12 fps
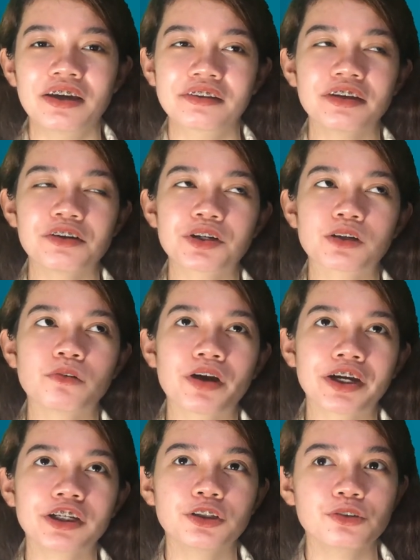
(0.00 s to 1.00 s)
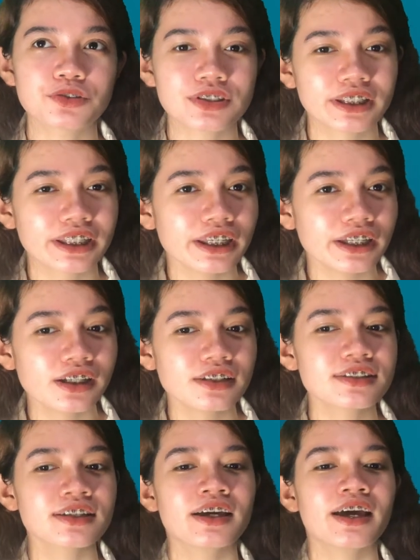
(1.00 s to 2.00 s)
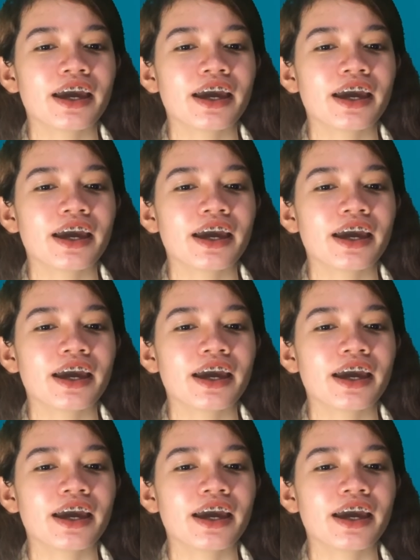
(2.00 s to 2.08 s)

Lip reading: they require new skills